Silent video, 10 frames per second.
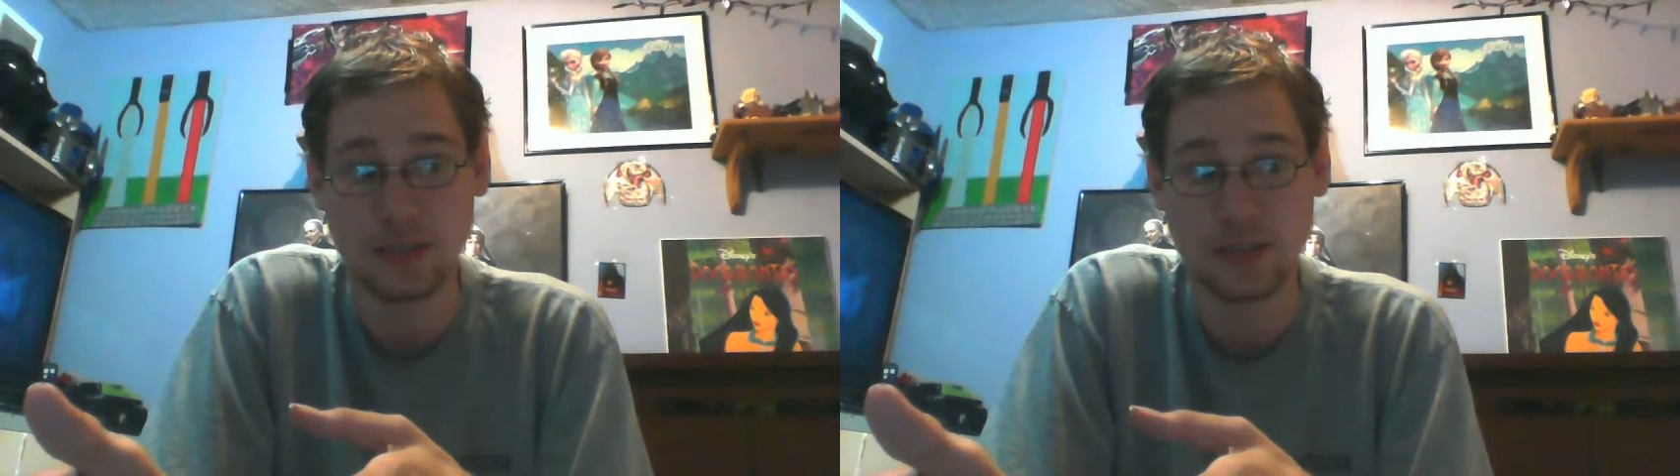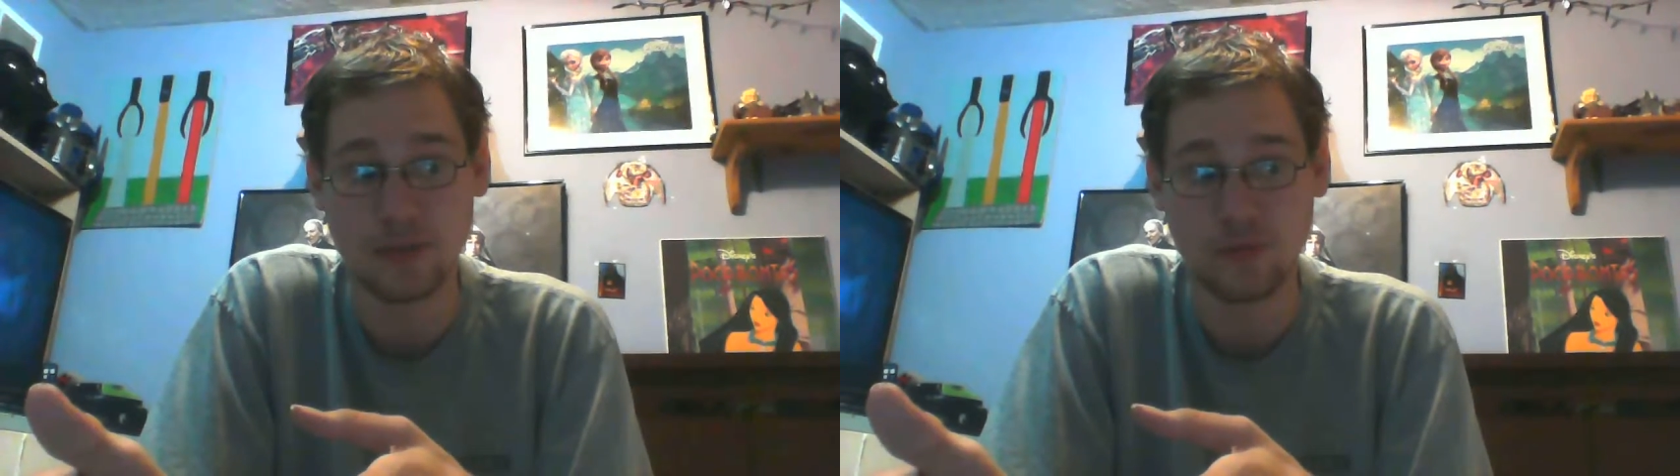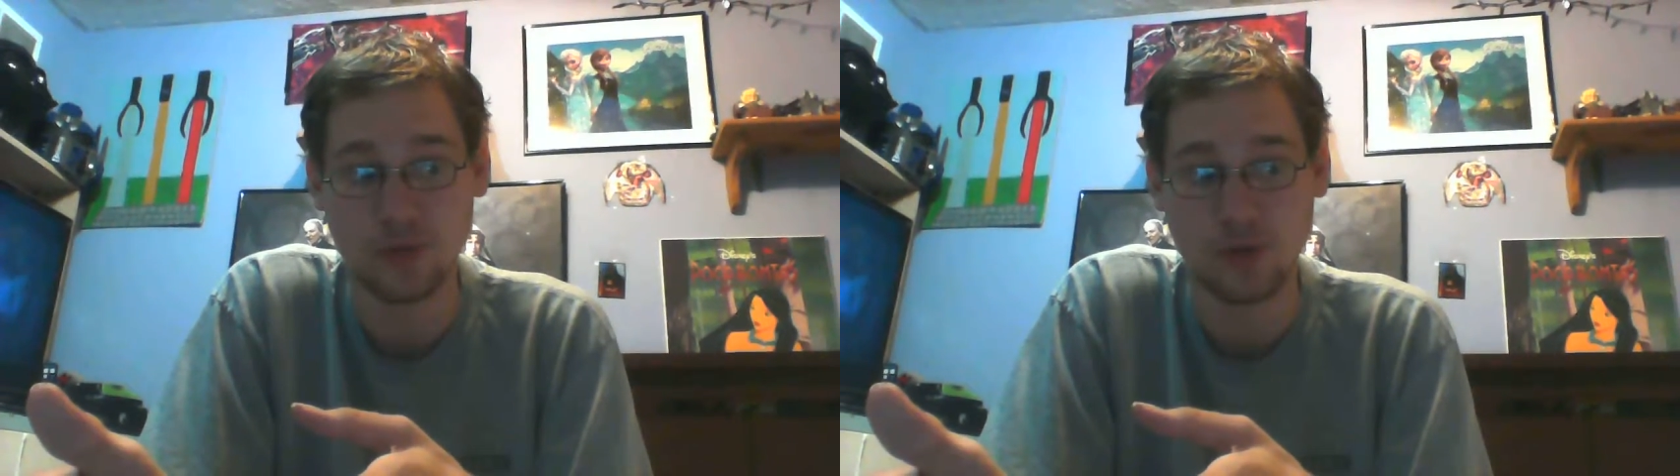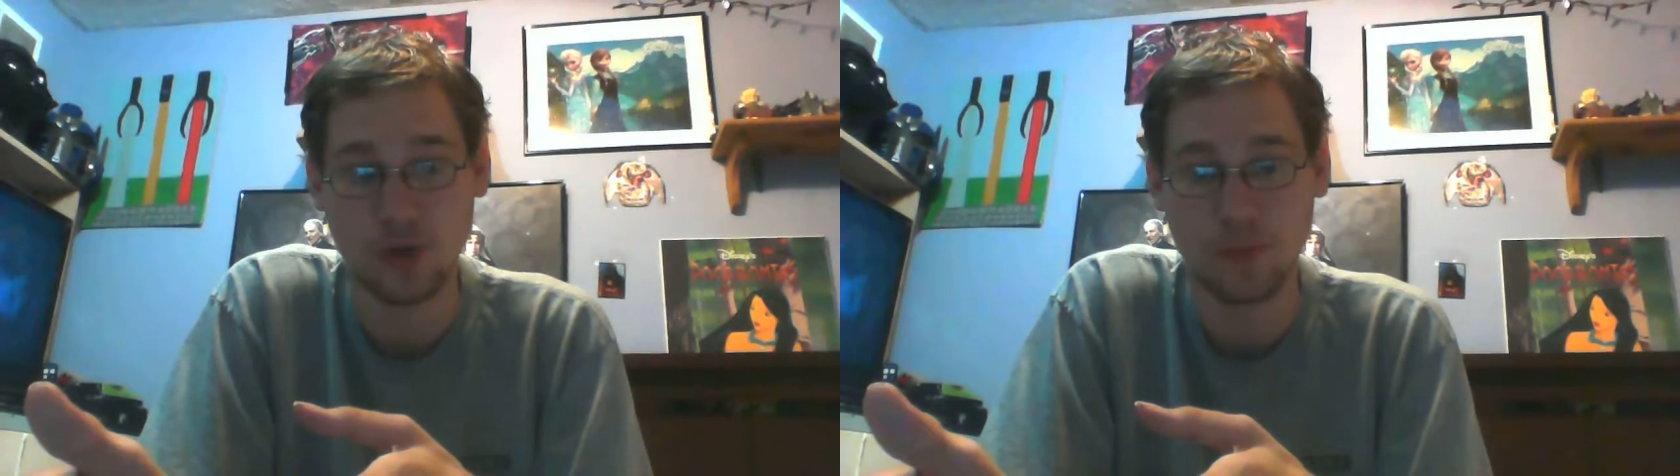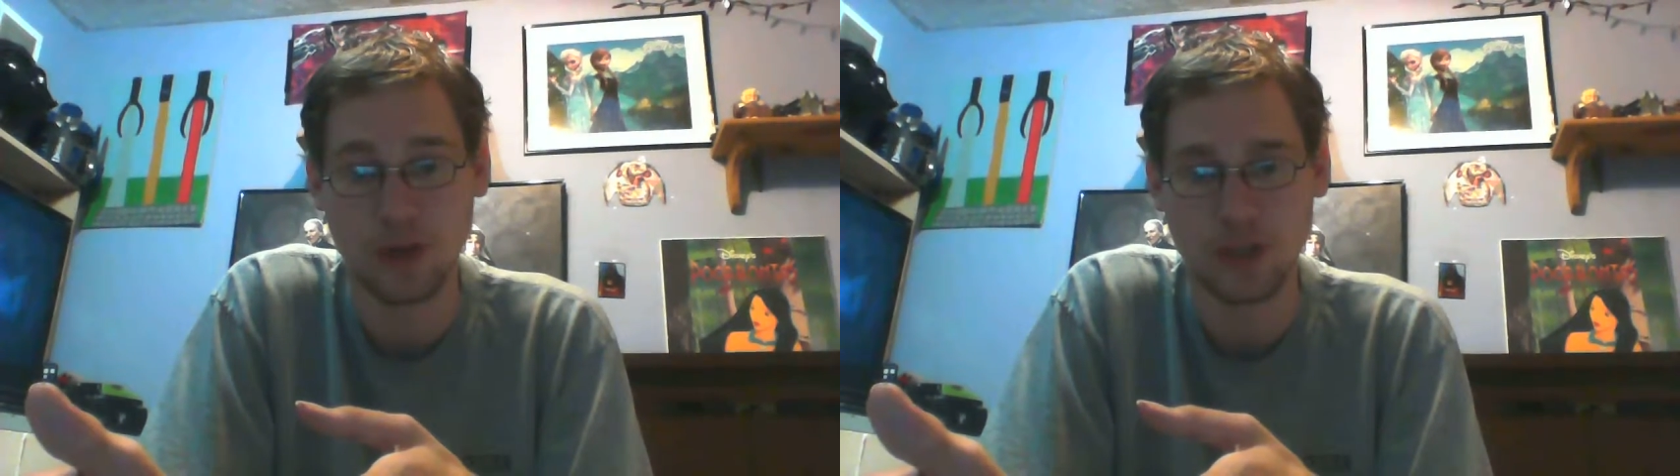if you
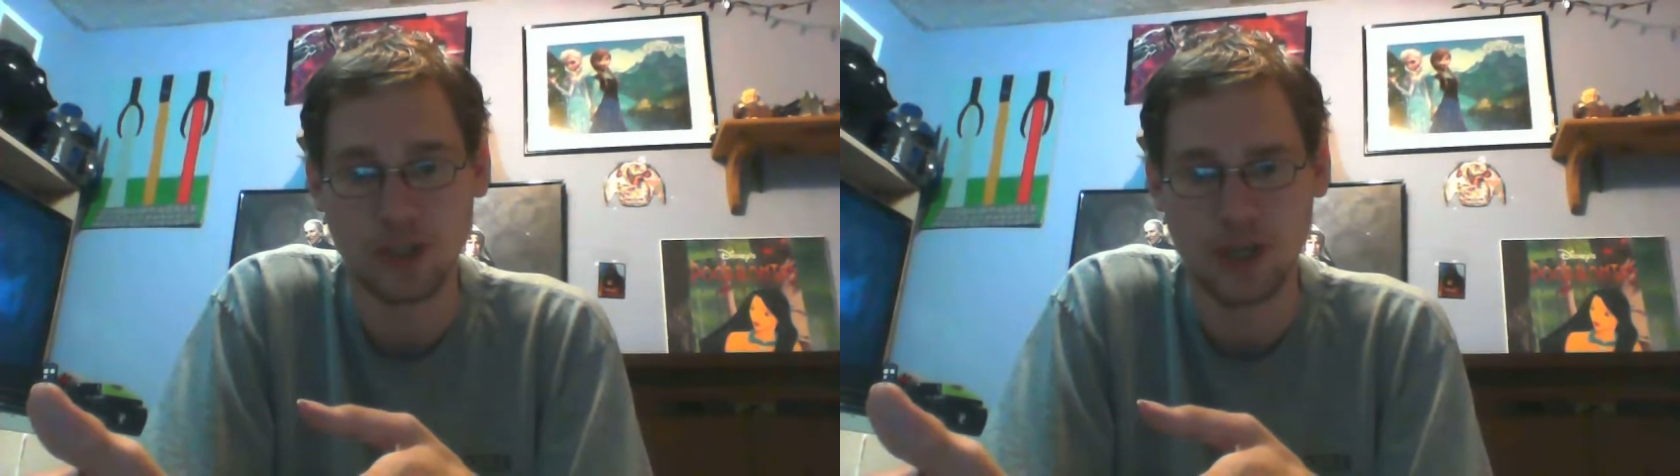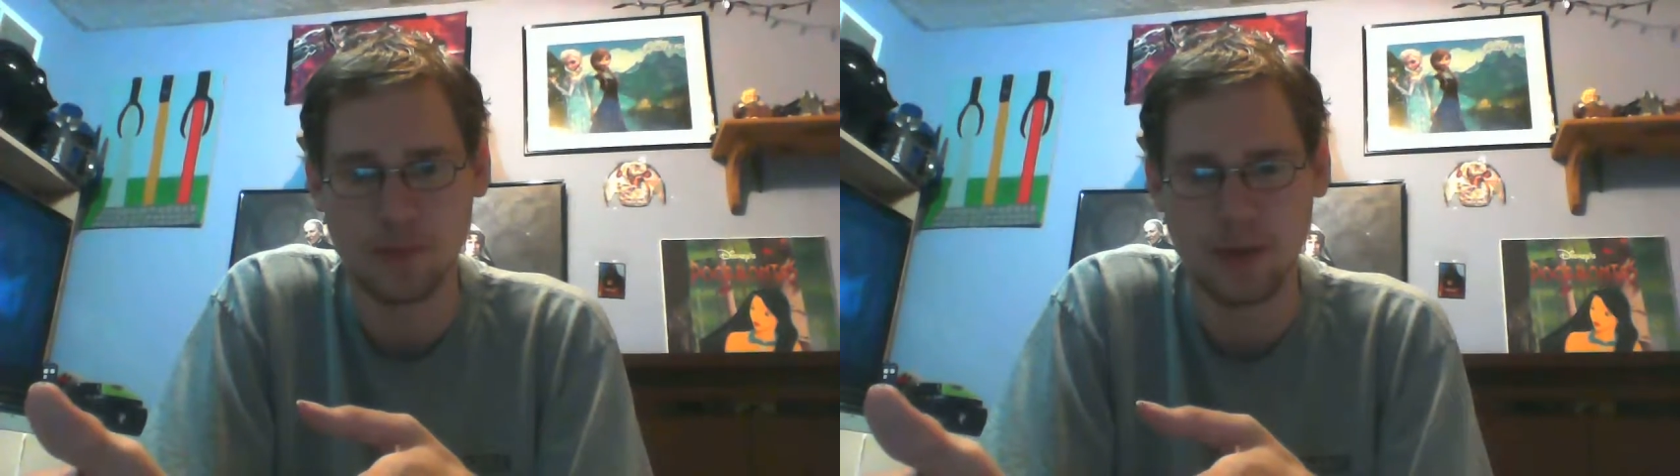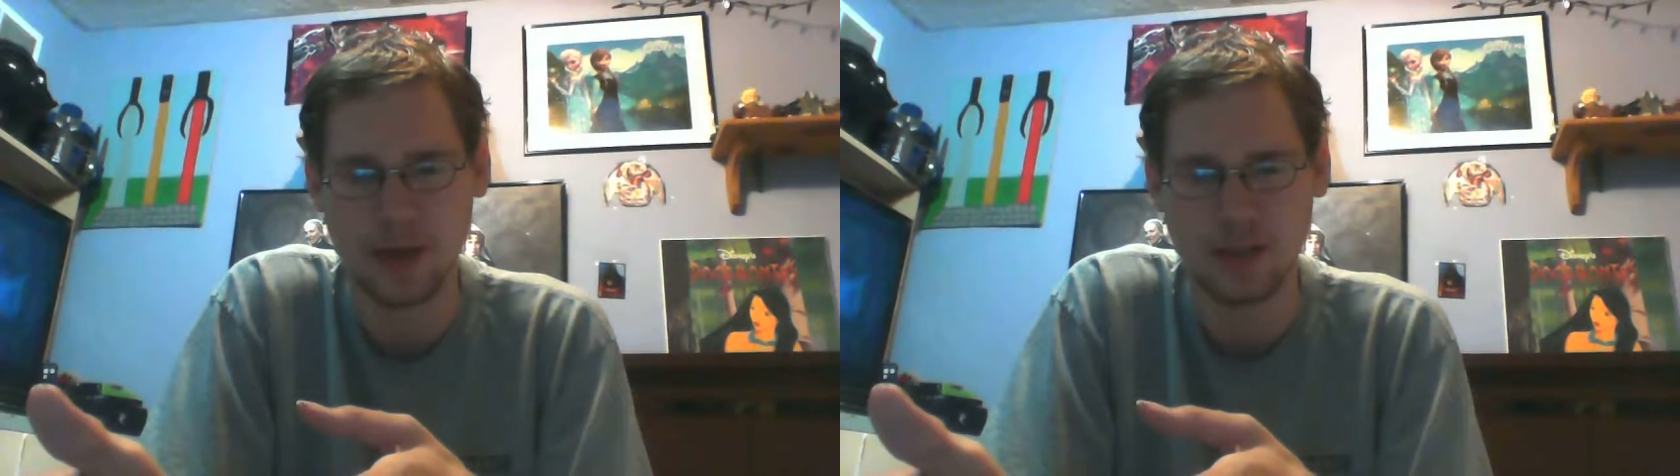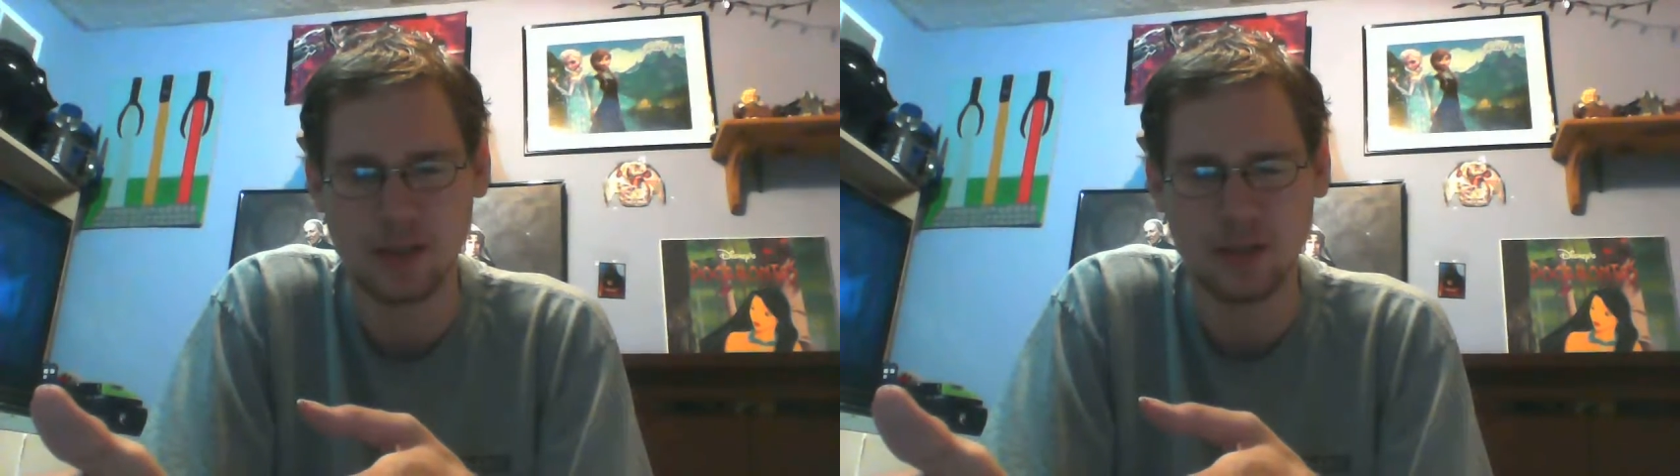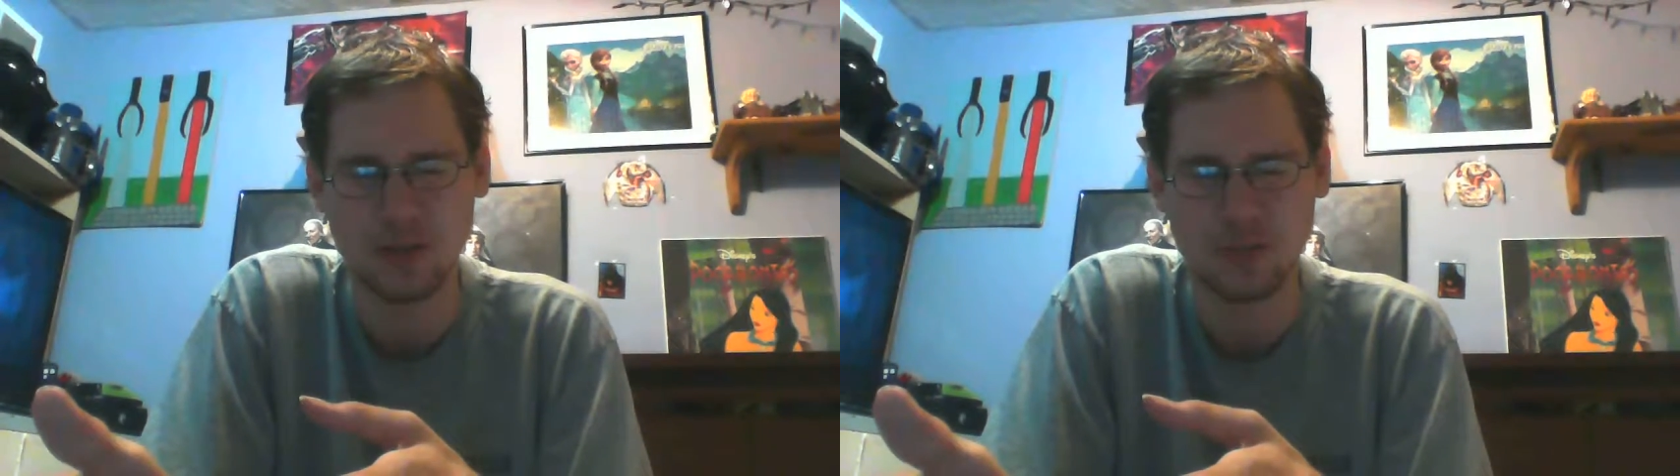go by the Shadow Paladins,